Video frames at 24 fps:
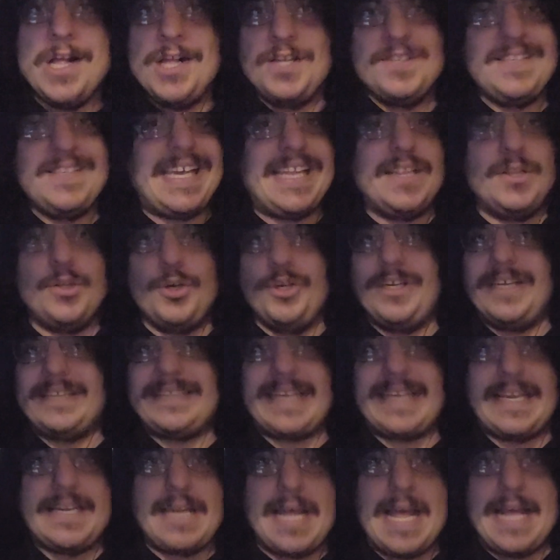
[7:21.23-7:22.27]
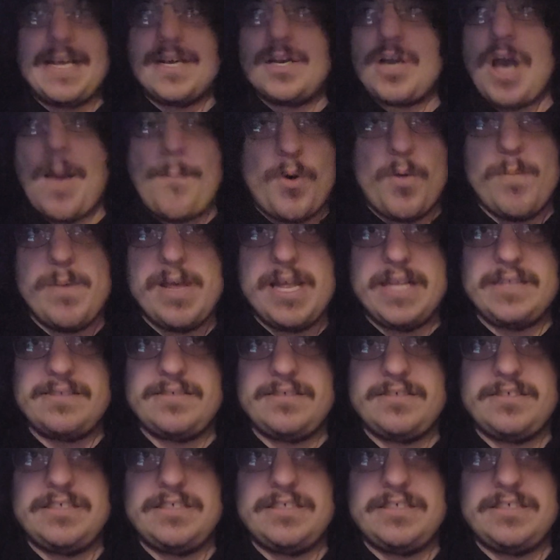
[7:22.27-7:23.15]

You can learn it in couple minutes.